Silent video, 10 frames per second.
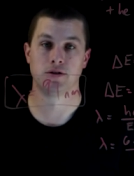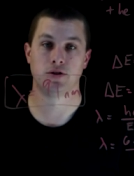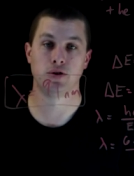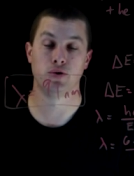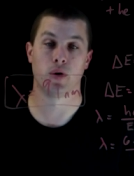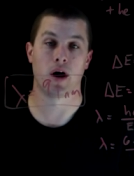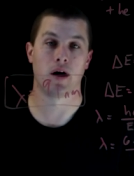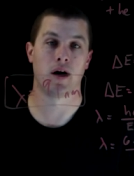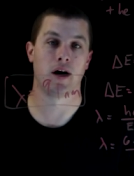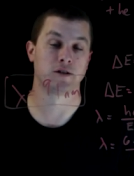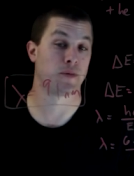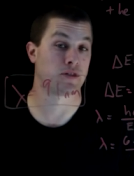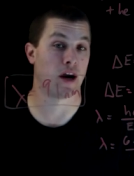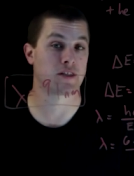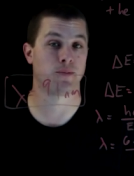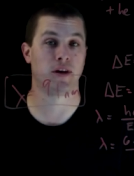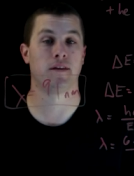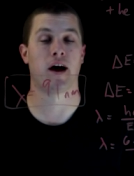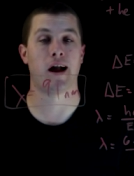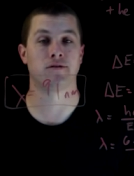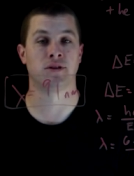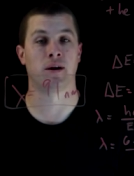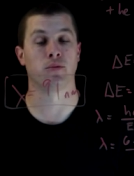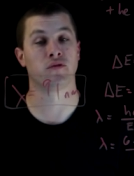to spectroscopy and the hydrogen atom.